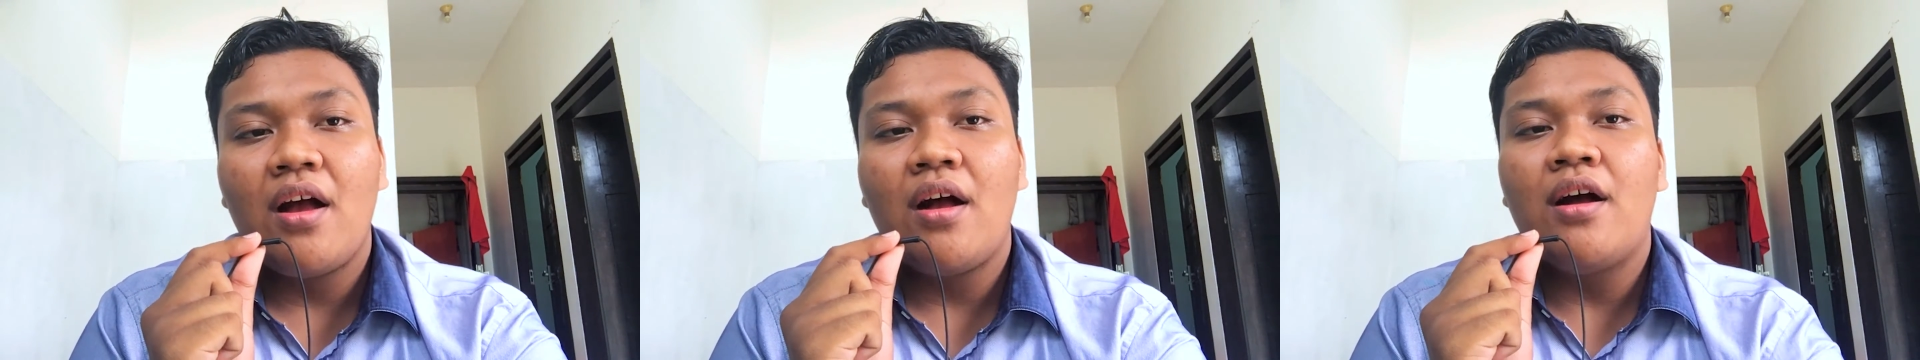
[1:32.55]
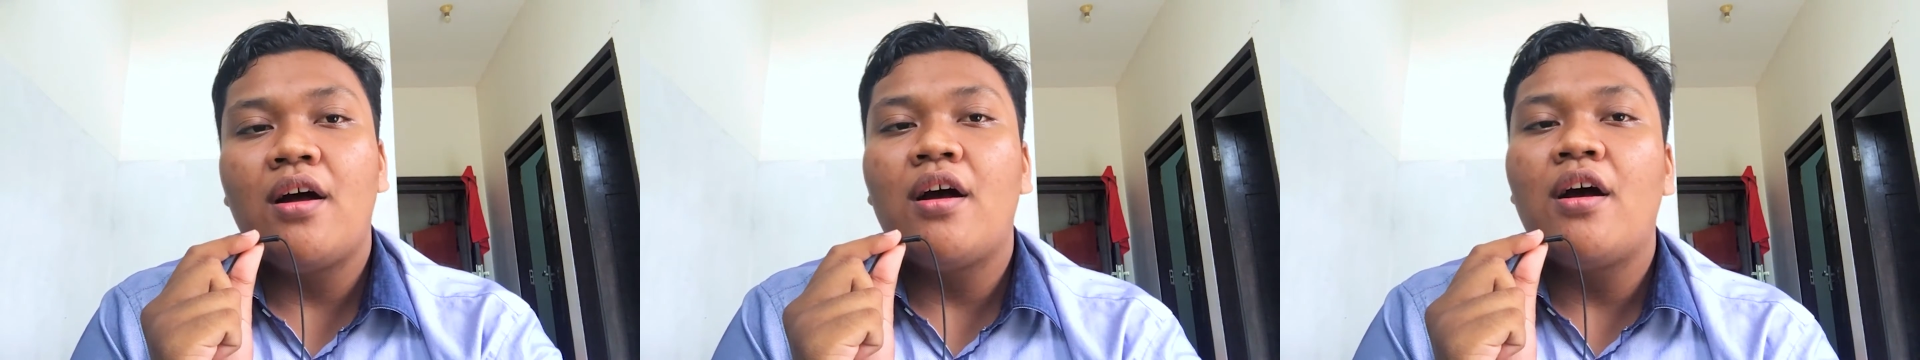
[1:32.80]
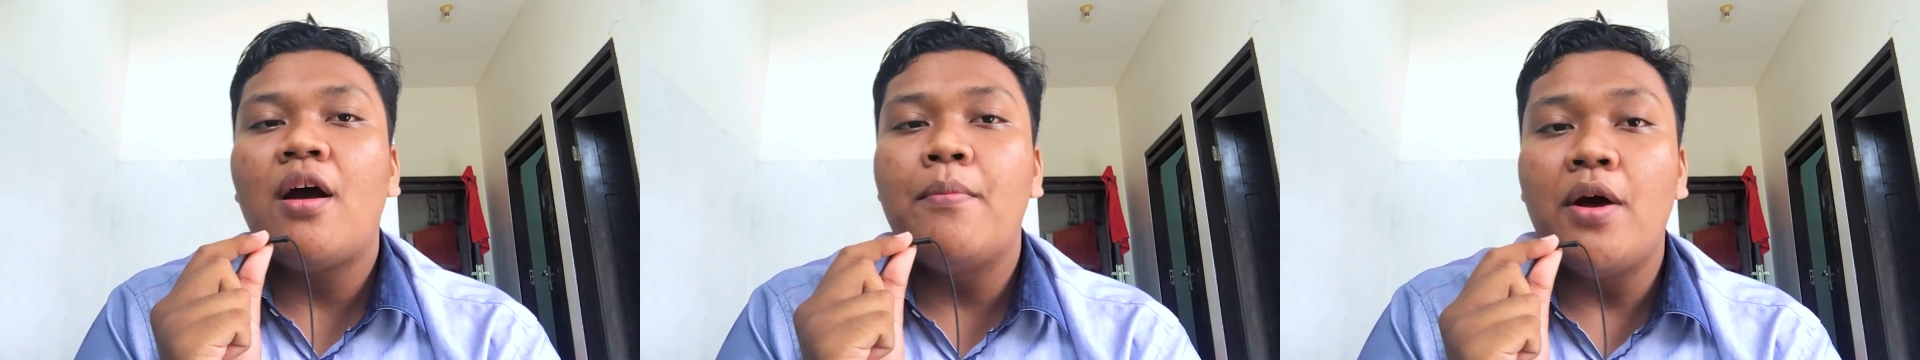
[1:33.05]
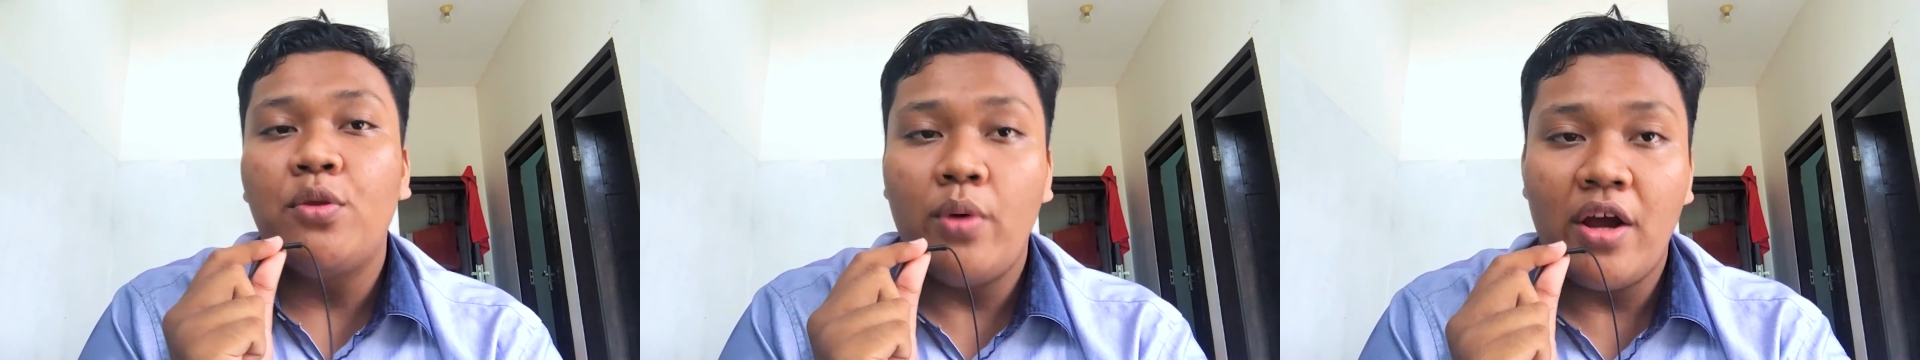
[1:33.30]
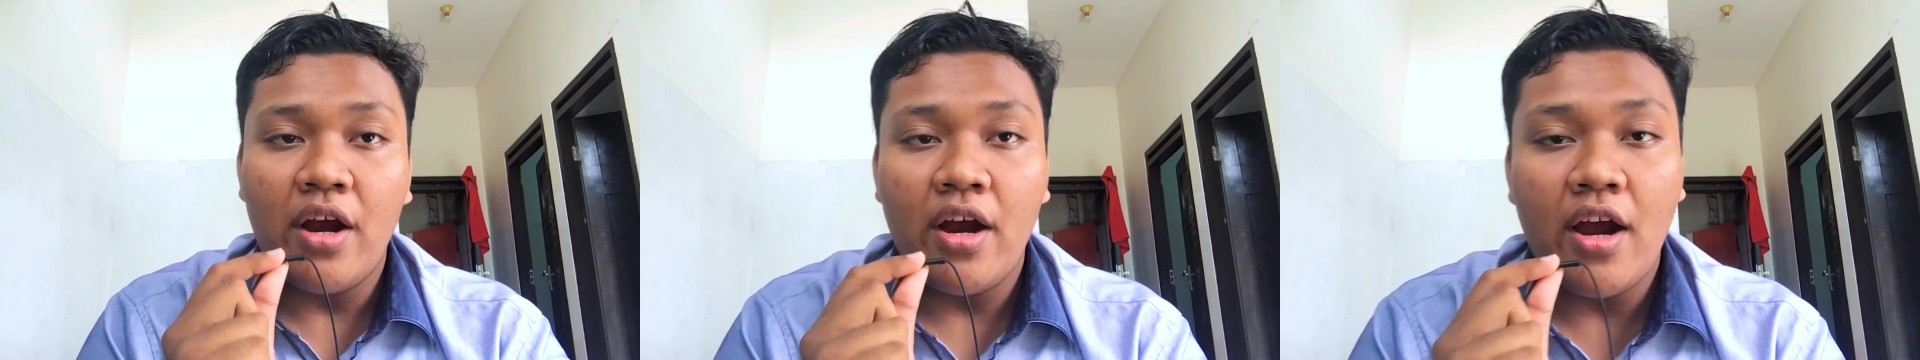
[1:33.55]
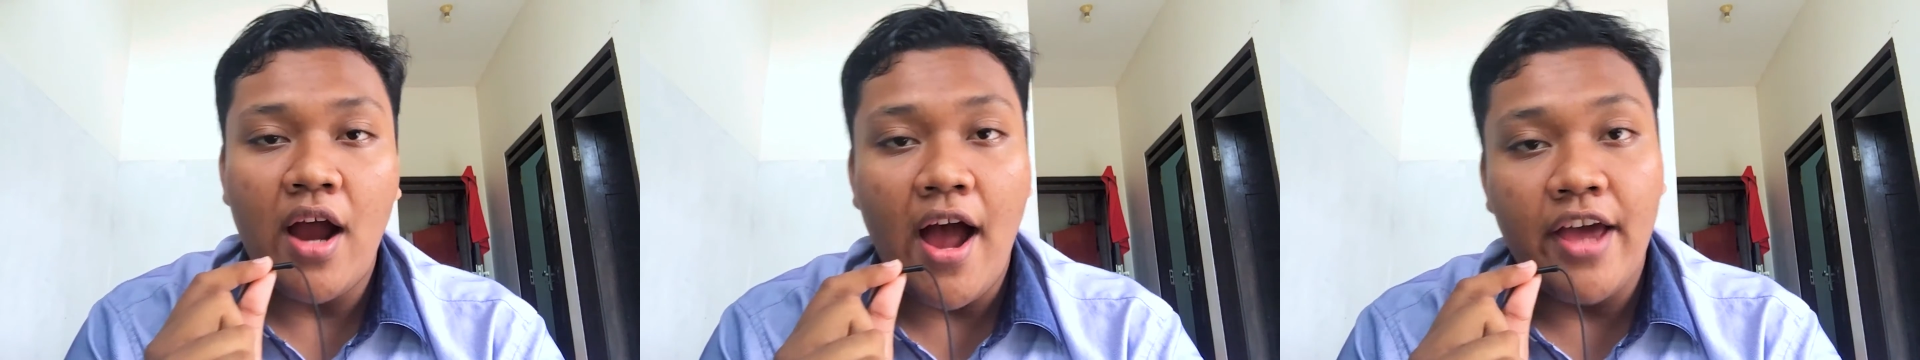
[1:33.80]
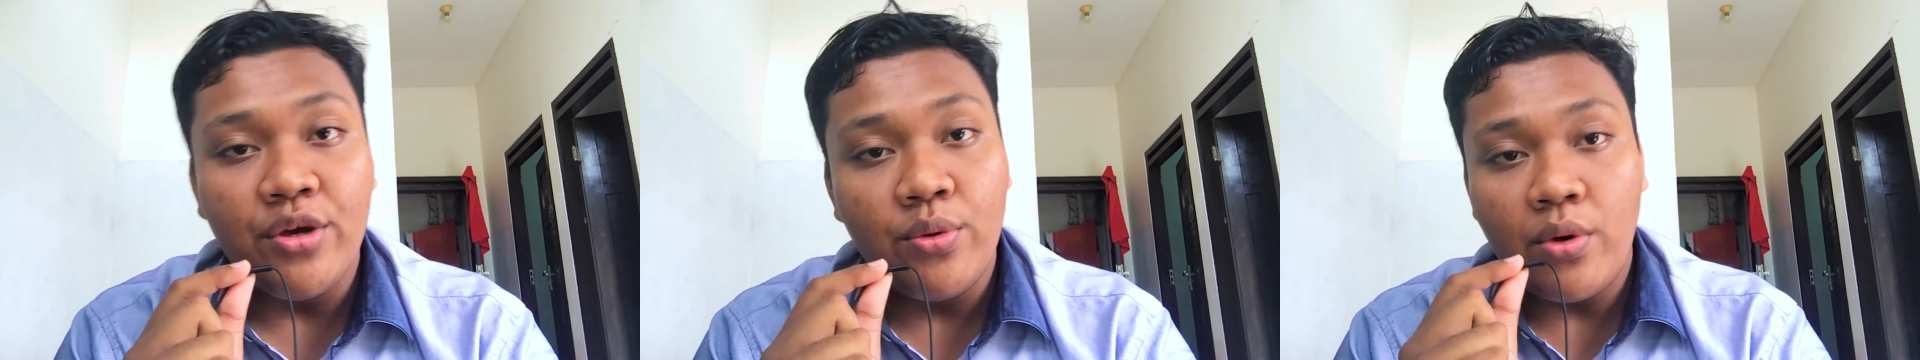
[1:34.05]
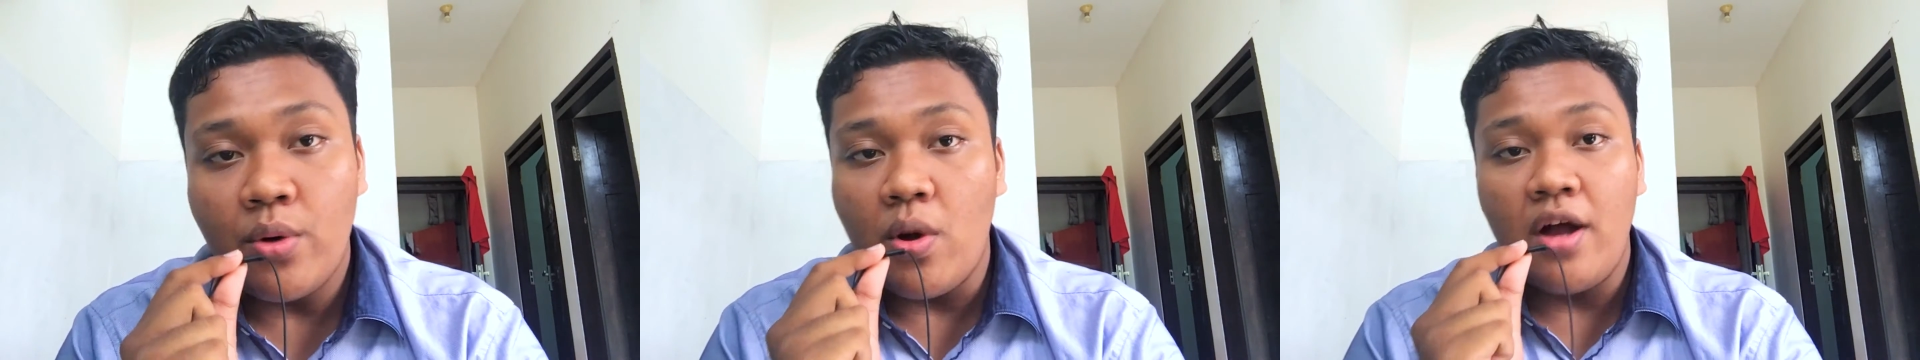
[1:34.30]
about where I
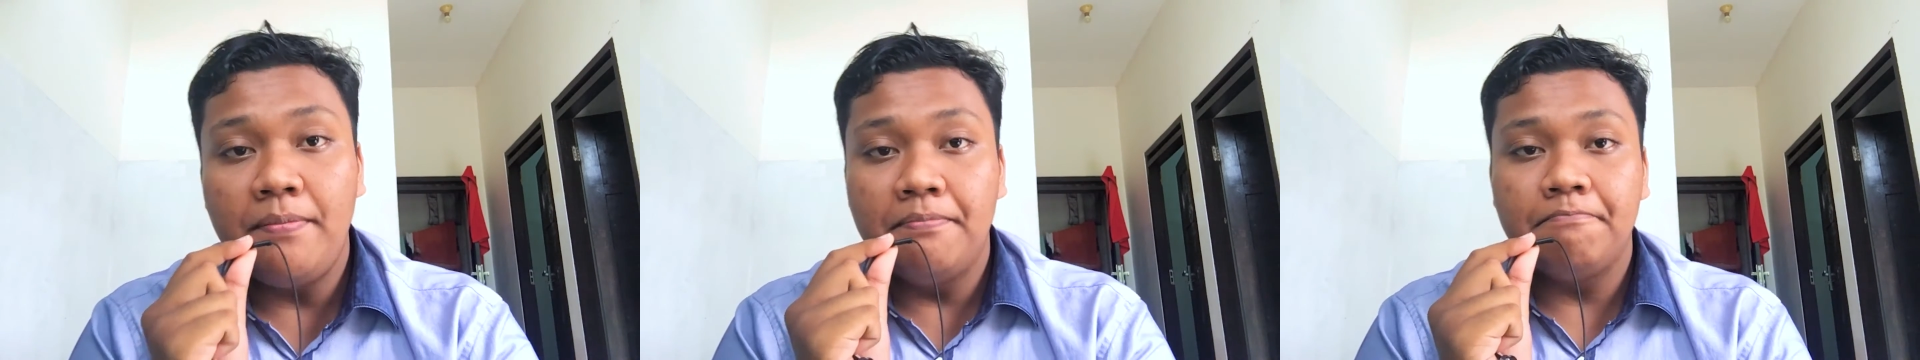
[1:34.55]
grew up.